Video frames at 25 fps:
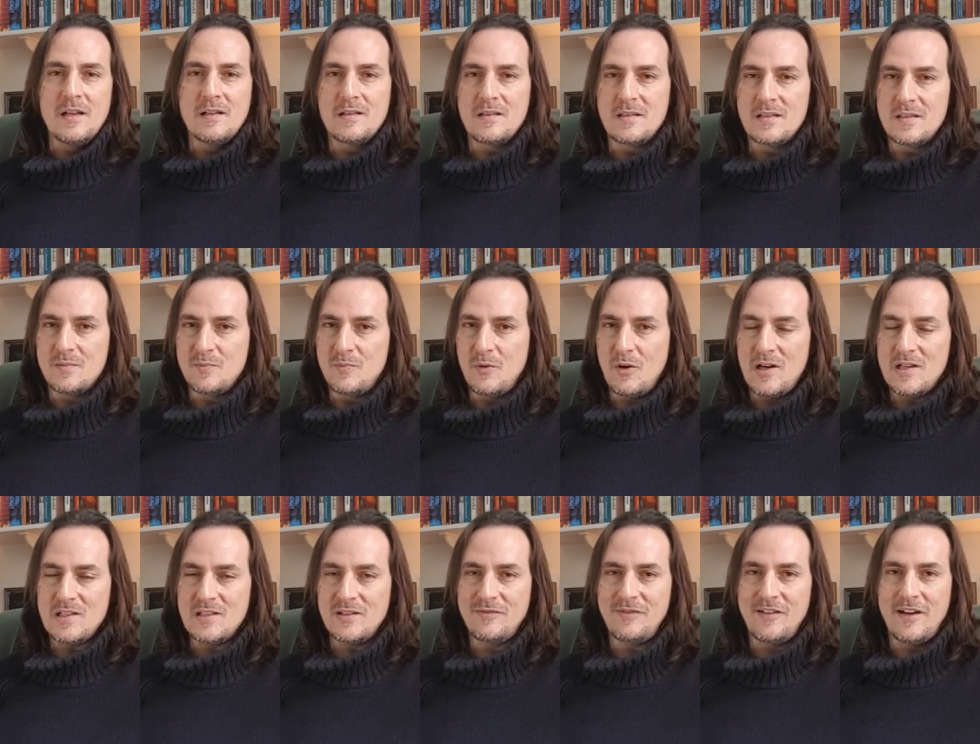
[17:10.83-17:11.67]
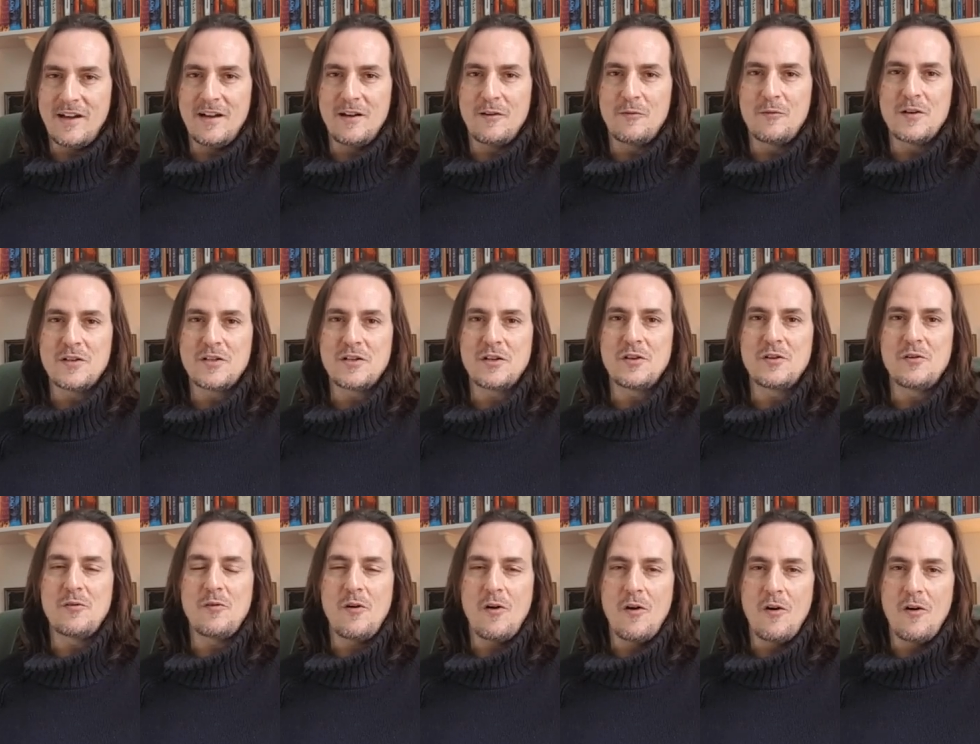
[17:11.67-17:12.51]
This is Boaz Fyler wishing
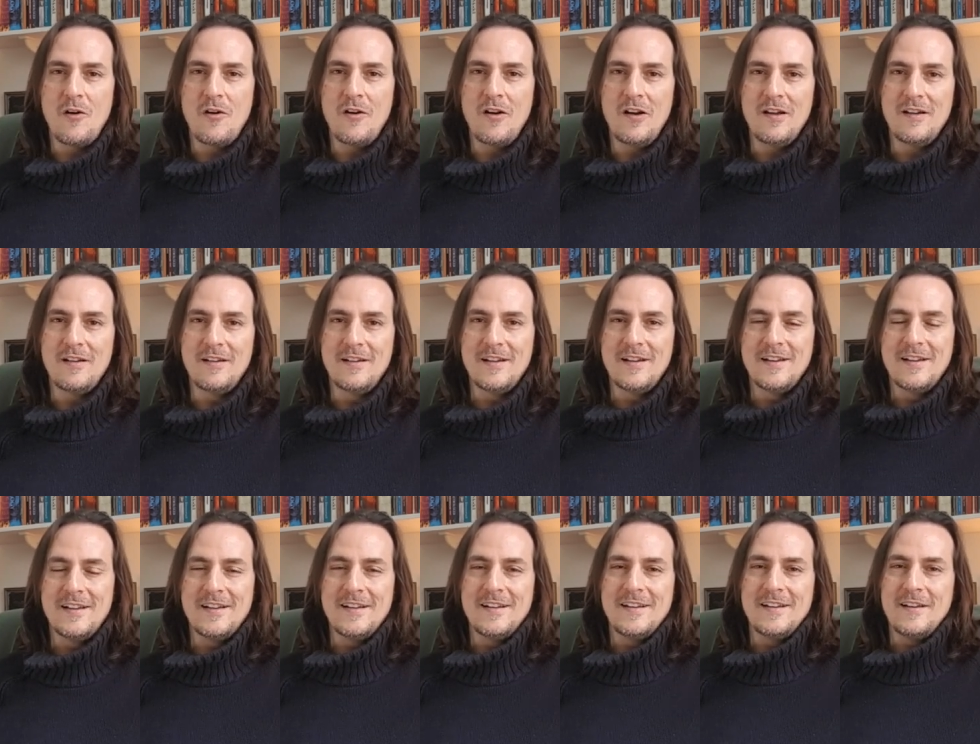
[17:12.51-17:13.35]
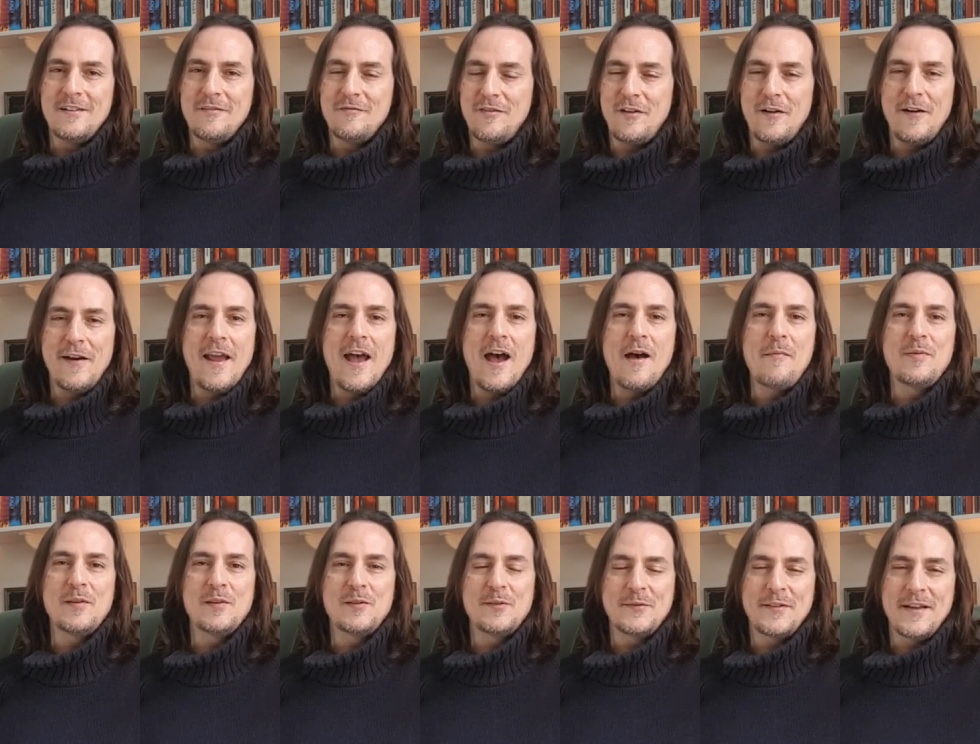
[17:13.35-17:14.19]
you all very
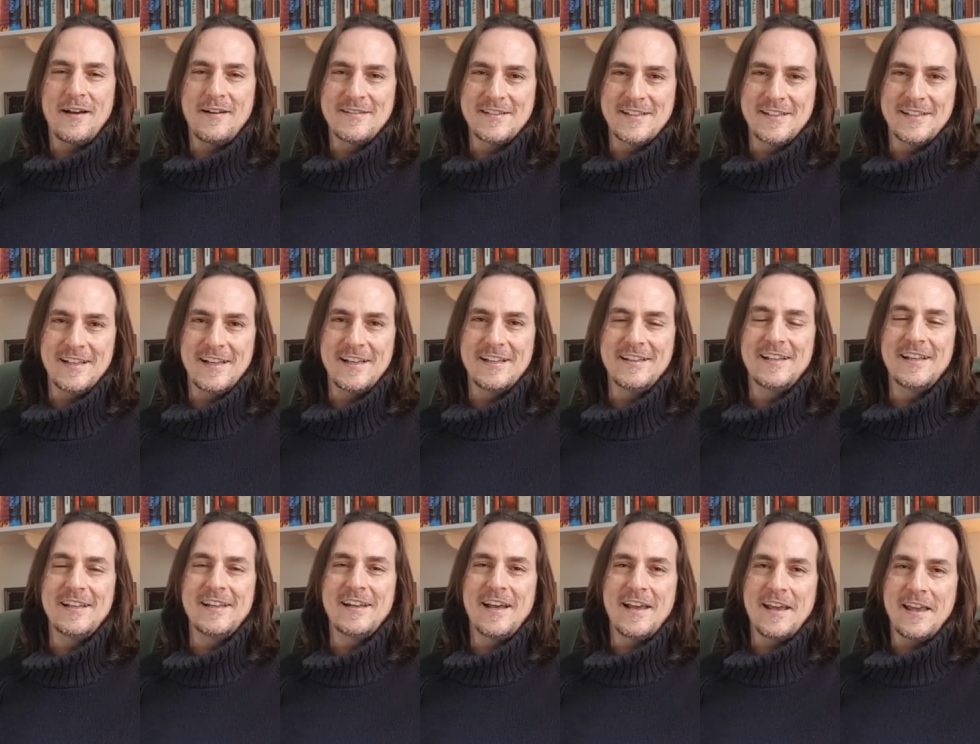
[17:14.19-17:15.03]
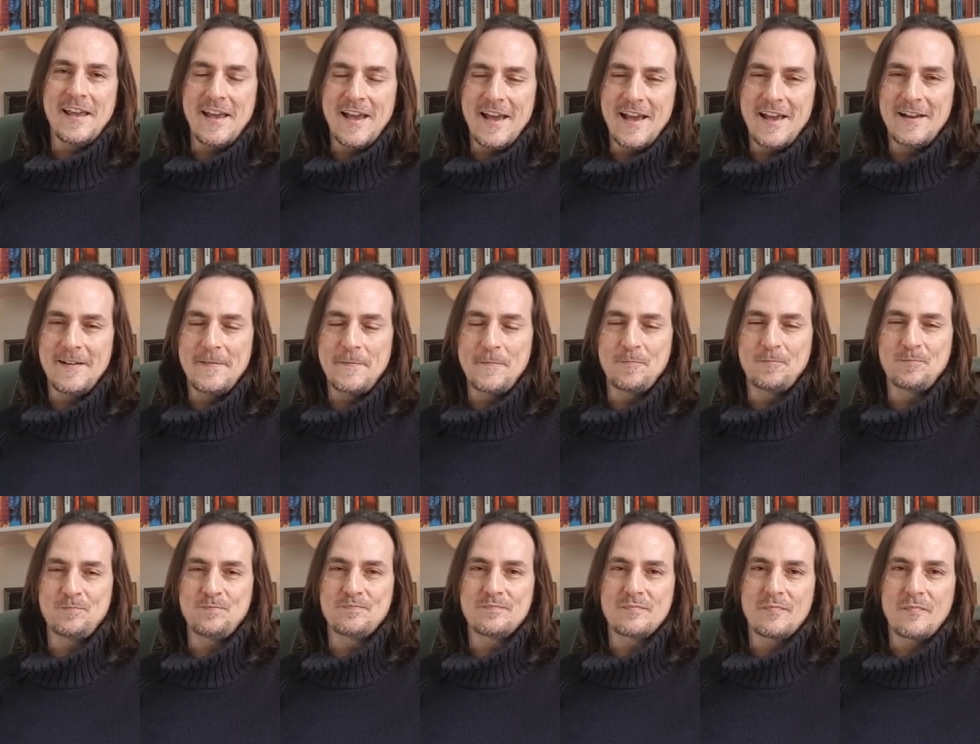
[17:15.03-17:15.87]
happy 2018 again
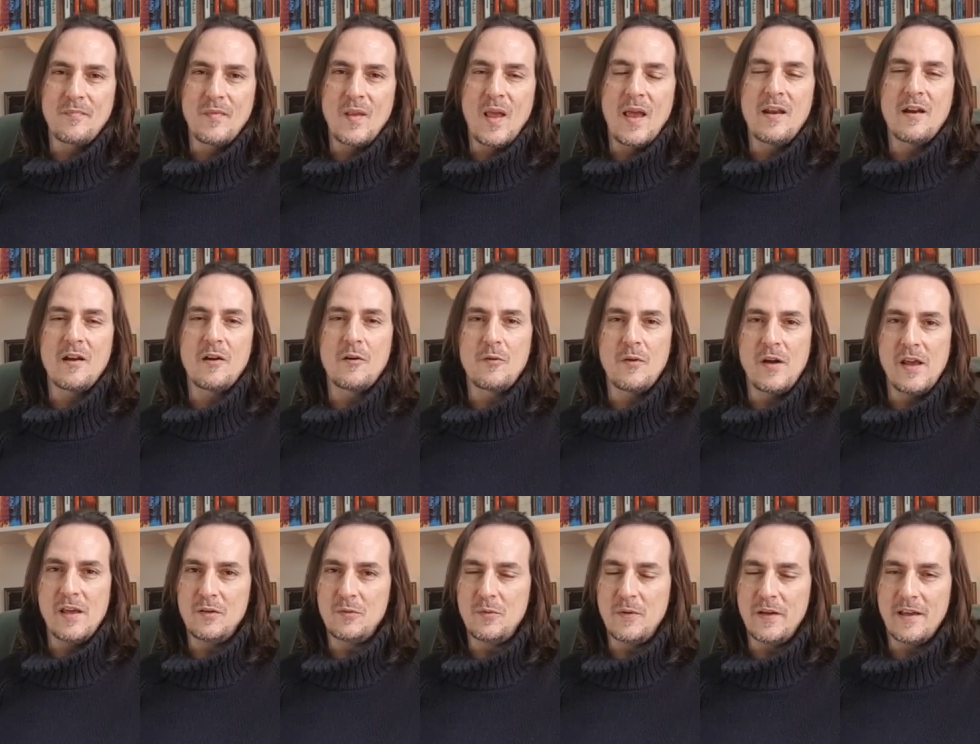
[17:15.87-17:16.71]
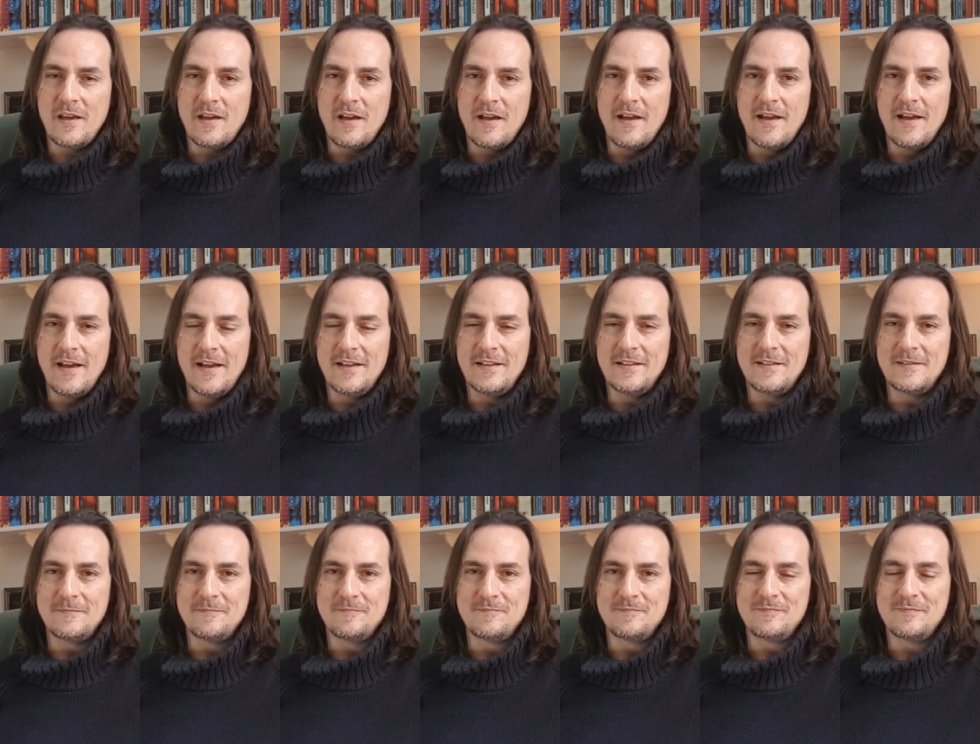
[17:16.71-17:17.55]
and a great week ahead.
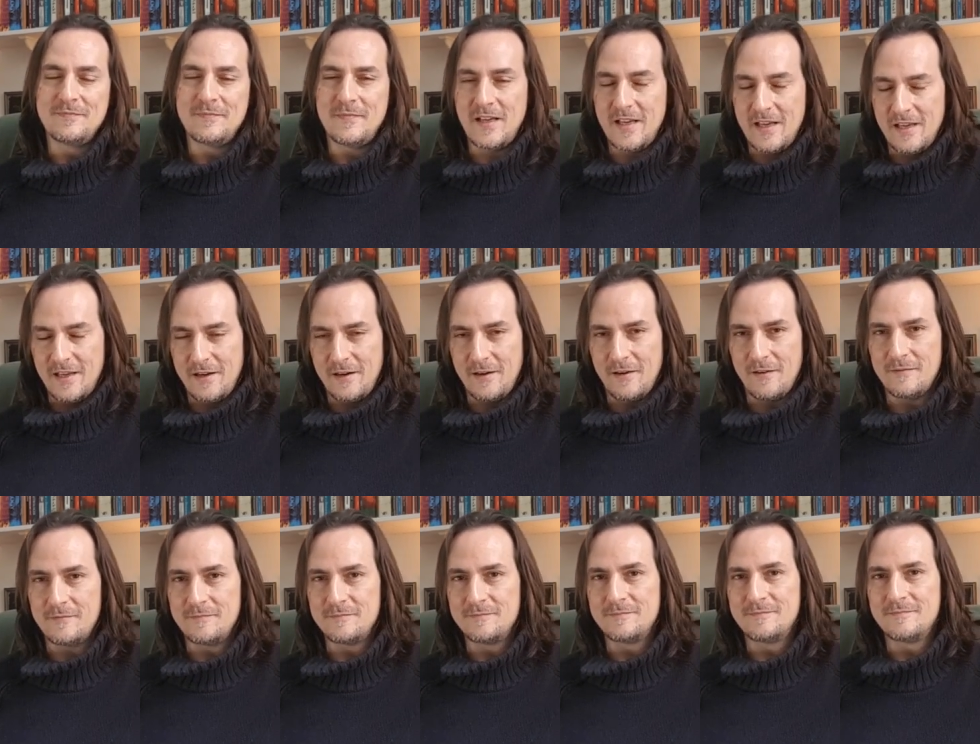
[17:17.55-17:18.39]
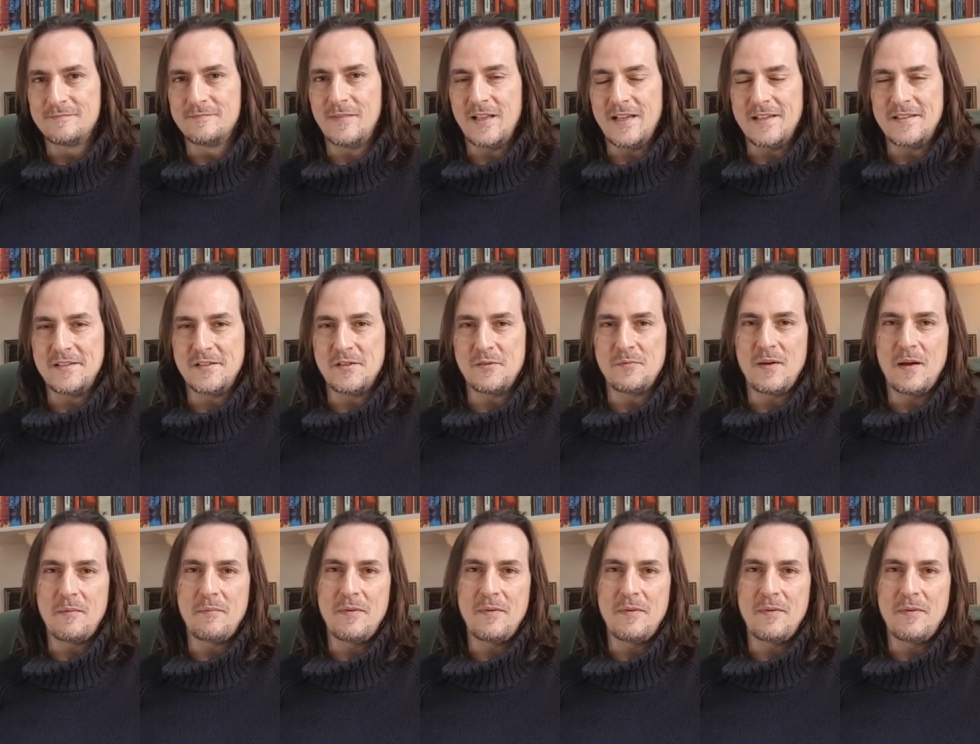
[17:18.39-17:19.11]
Take care. Bless you. Bye